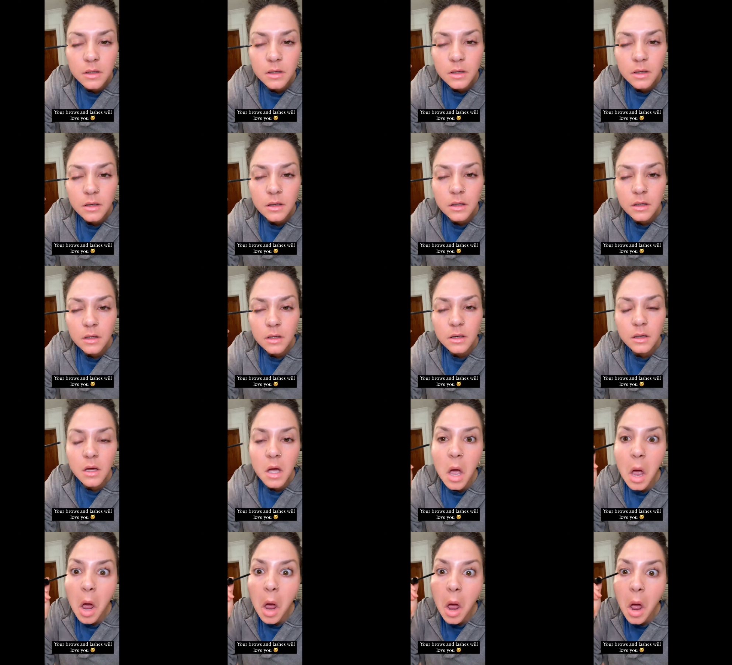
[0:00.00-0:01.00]

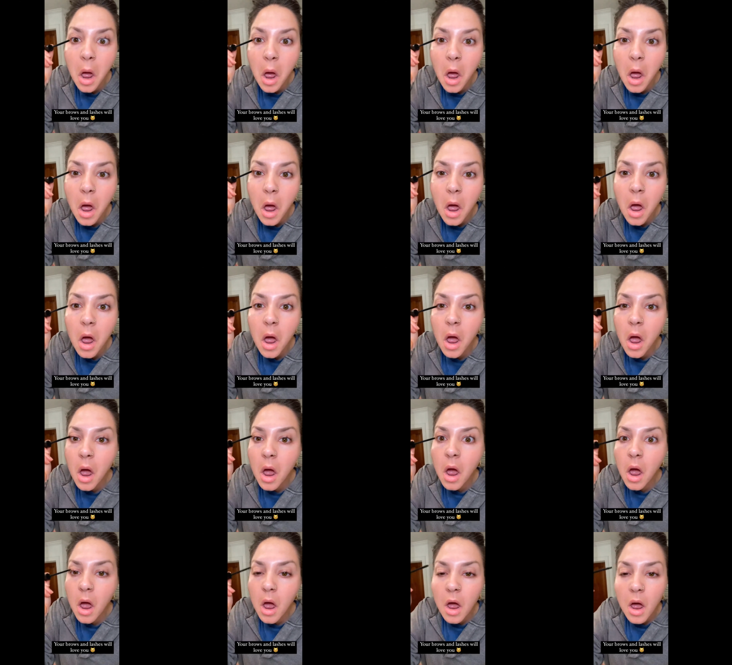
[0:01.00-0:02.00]

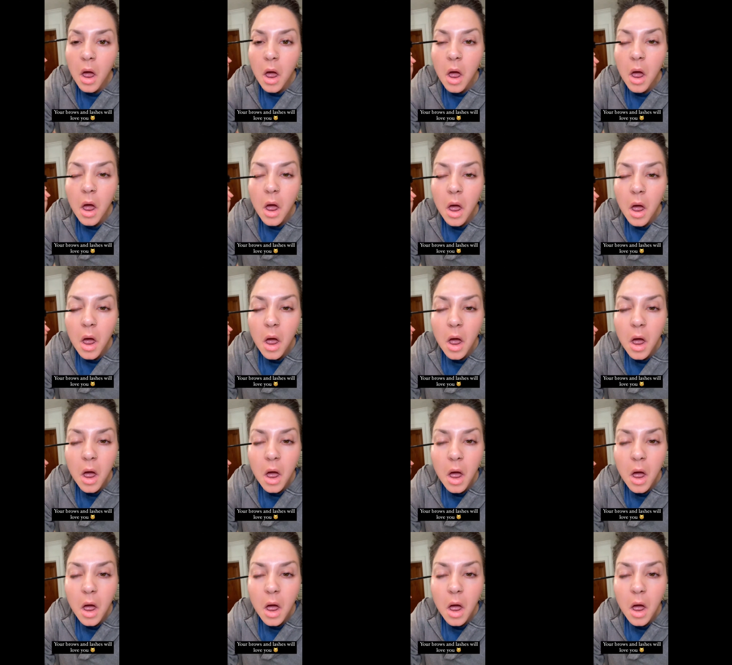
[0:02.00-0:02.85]
Nothing is said.